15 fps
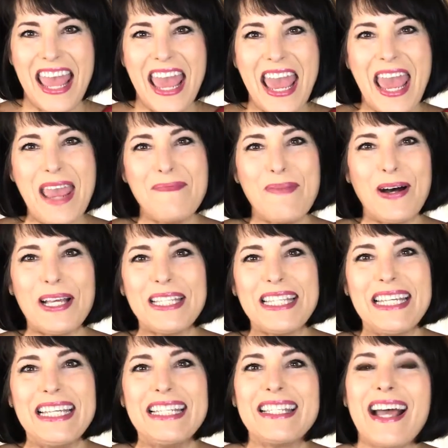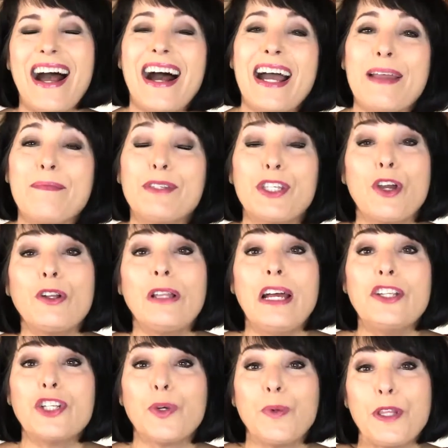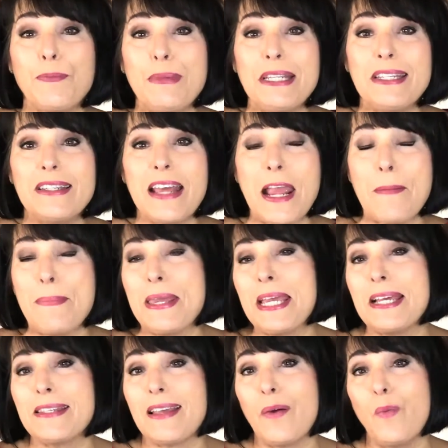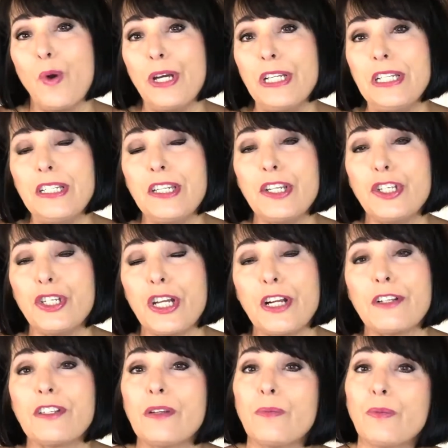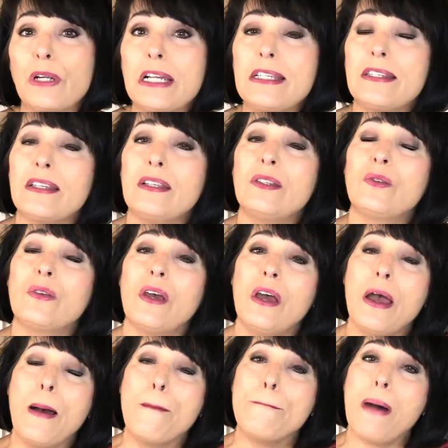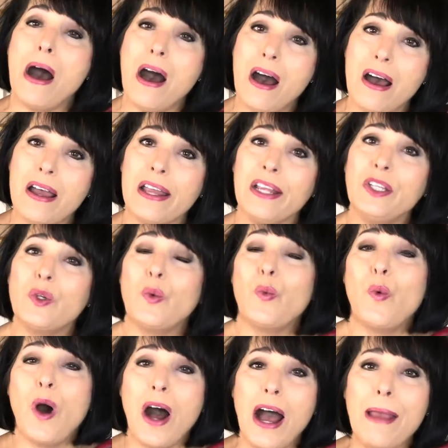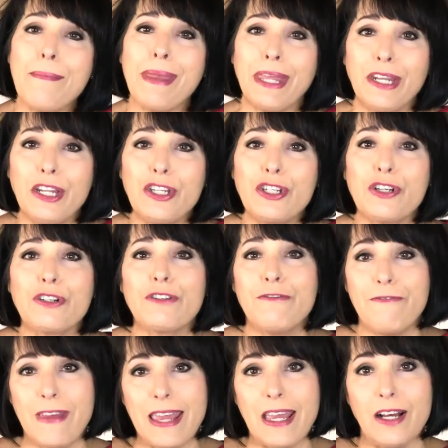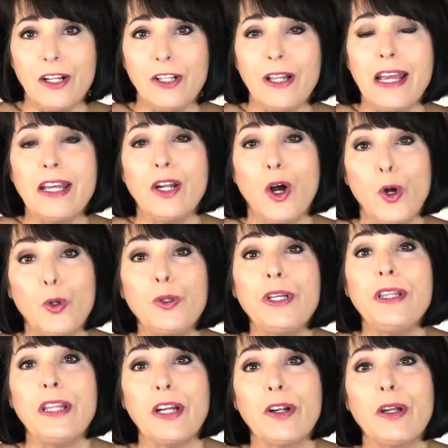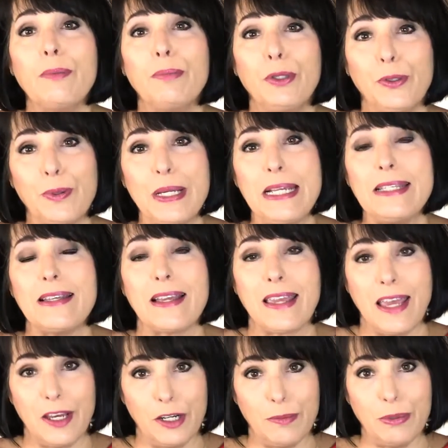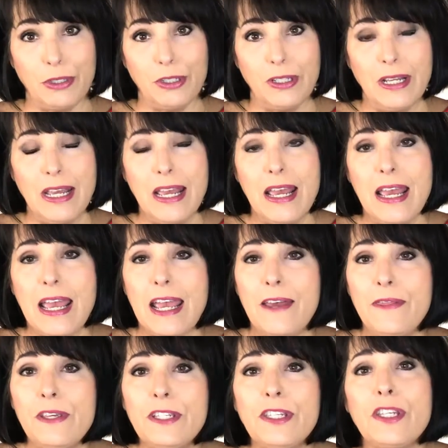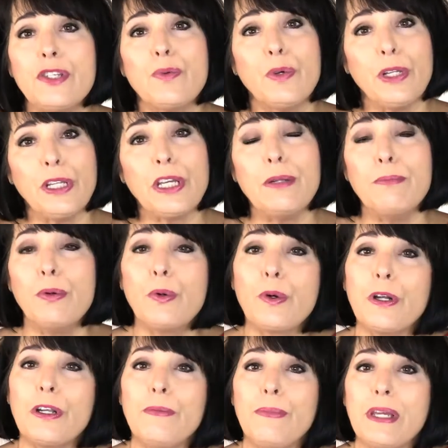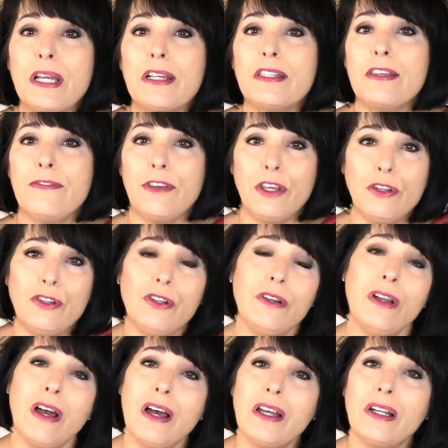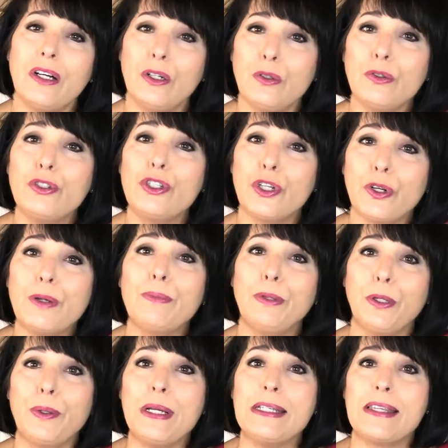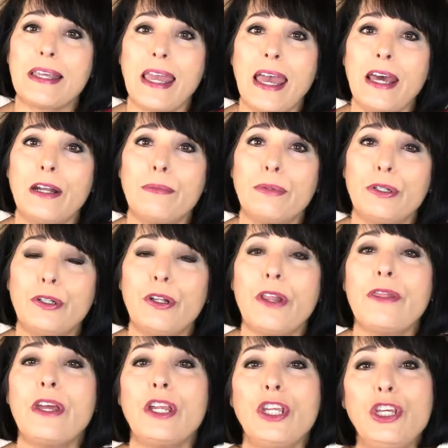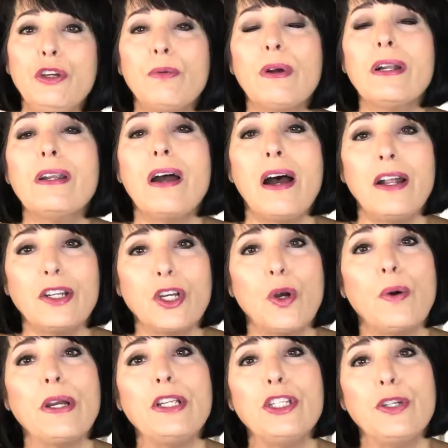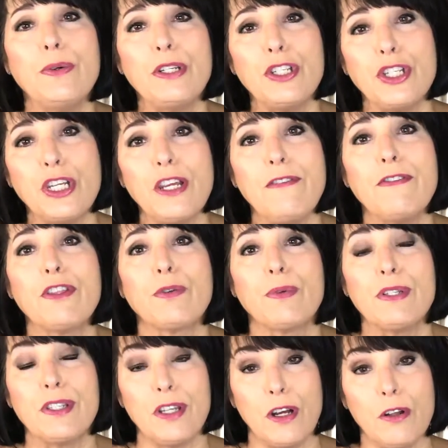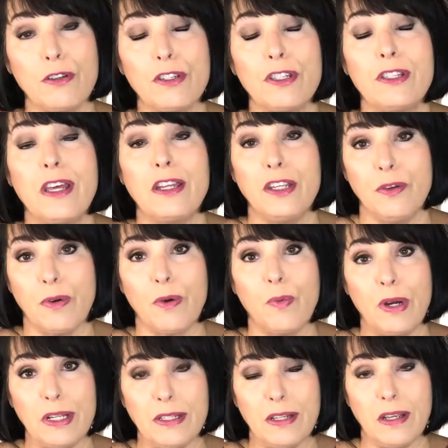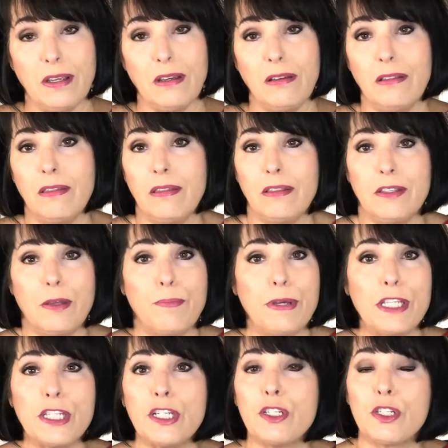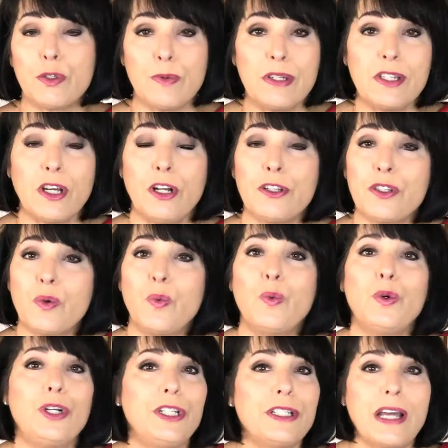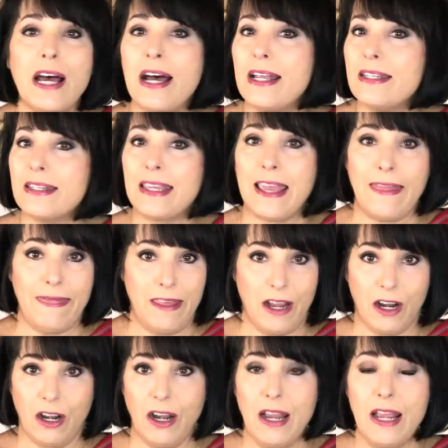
Hey bosses, I'm so glad you're with me today because I wanted to share some reasons behind why managers fail at holding their employees accountable. And this is really important because if you do not hold your employees accountable, then you are not going to achieve the results that you are wanting. The business results will not get there.